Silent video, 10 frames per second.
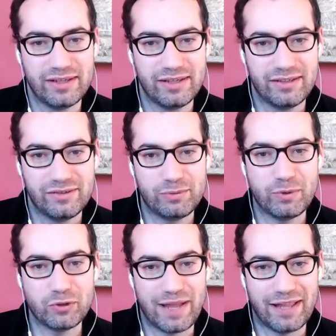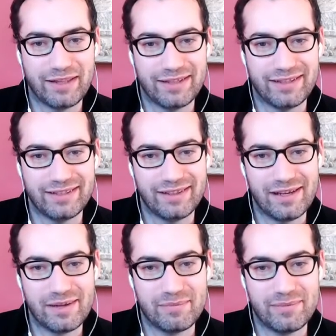spirituality
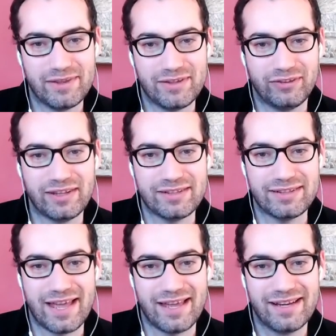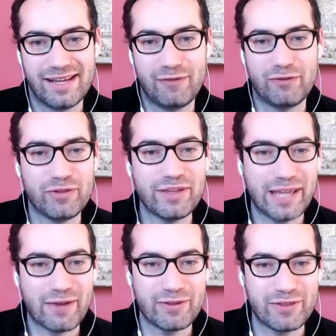um, in the sense that if you think
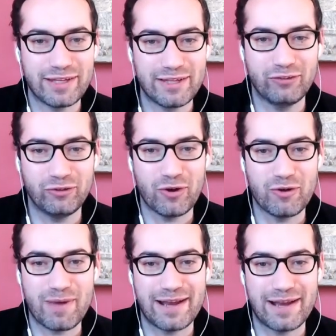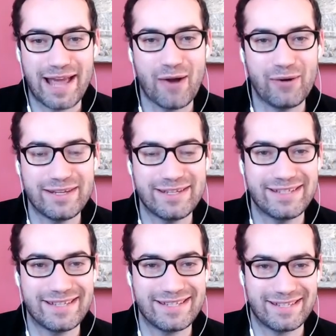everything is your own mind, how easy
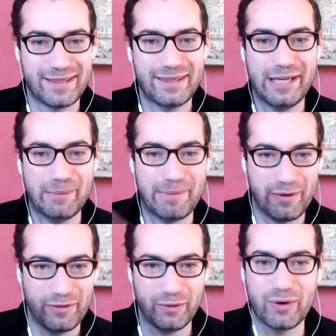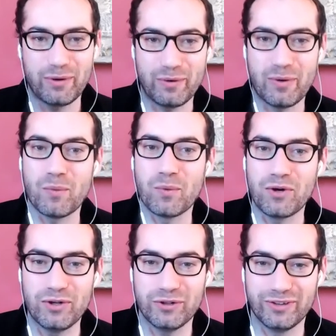is it to think about the quote unquote
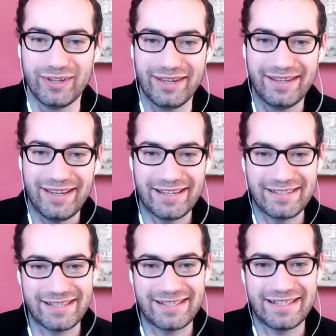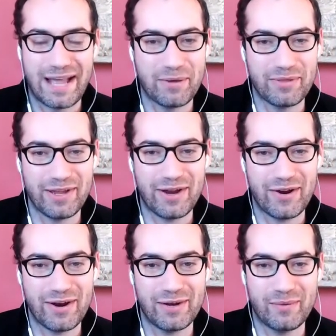world existing out there
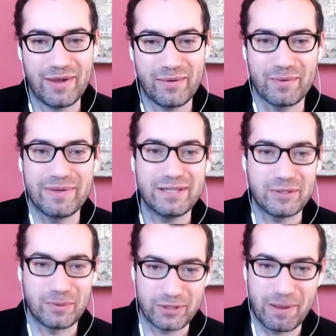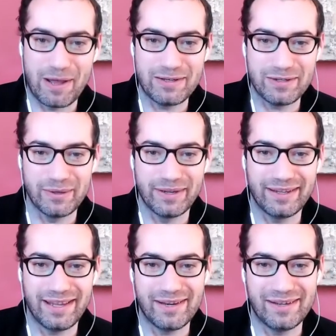in a way where we need to respond to it and